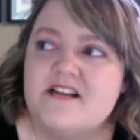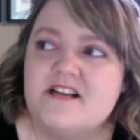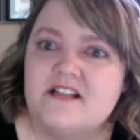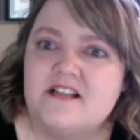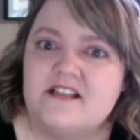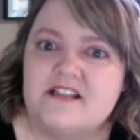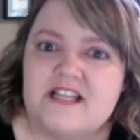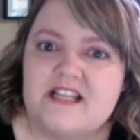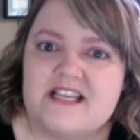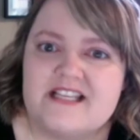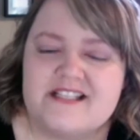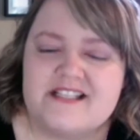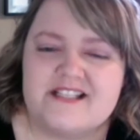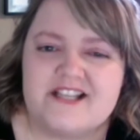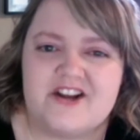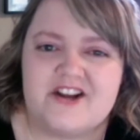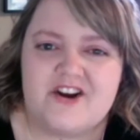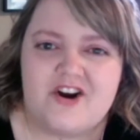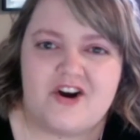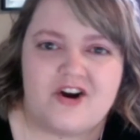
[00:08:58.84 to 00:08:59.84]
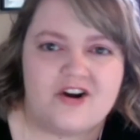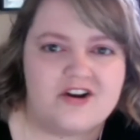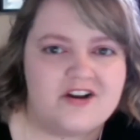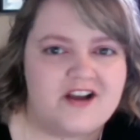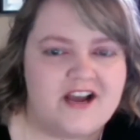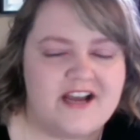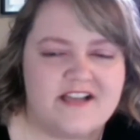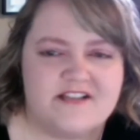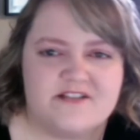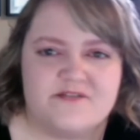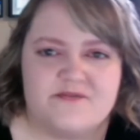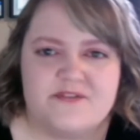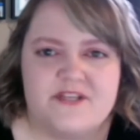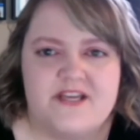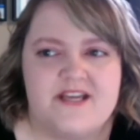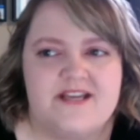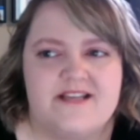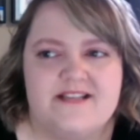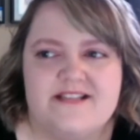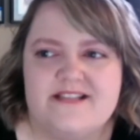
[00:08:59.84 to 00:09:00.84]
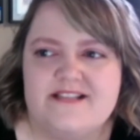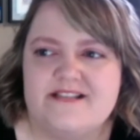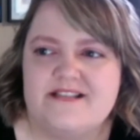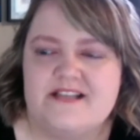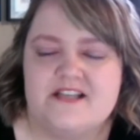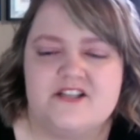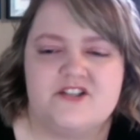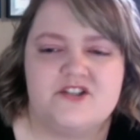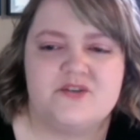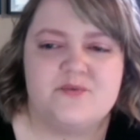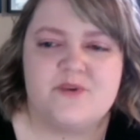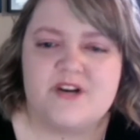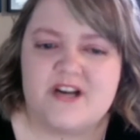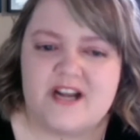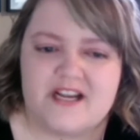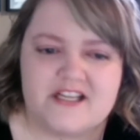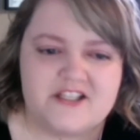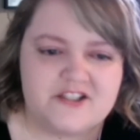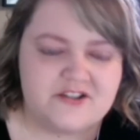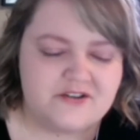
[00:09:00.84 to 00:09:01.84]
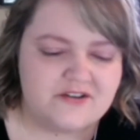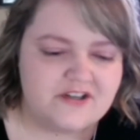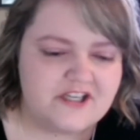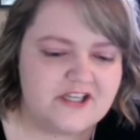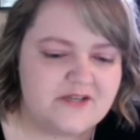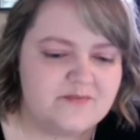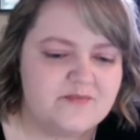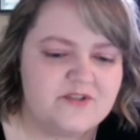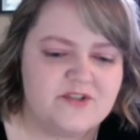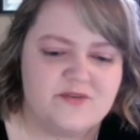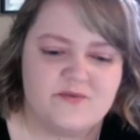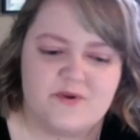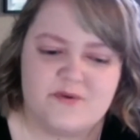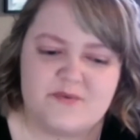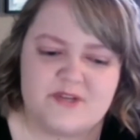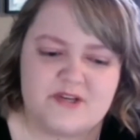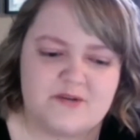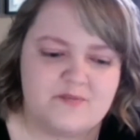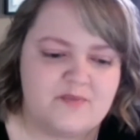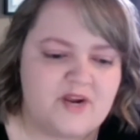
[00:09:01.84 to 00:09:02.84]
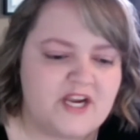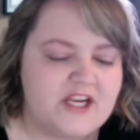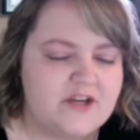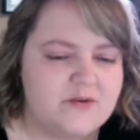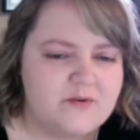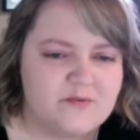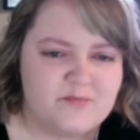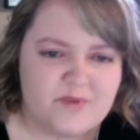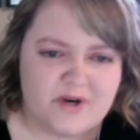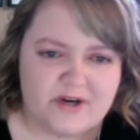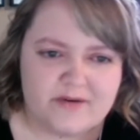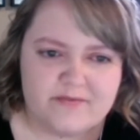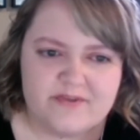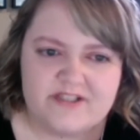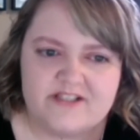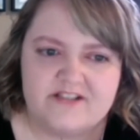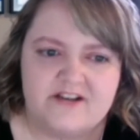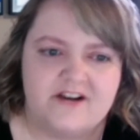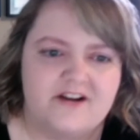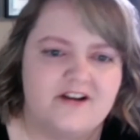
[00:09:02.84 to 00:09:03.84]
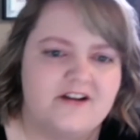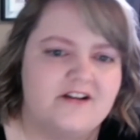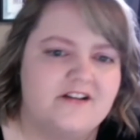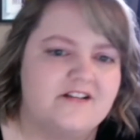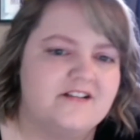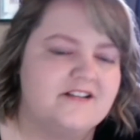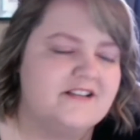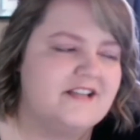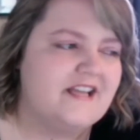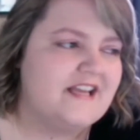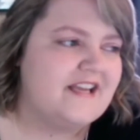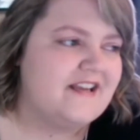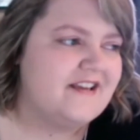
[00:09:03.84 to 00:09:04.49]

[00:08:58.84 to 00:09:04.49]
listing all kinds of things. He's like, "Do you want ice cream? Do you want me to buy you a Barbie doll? Like,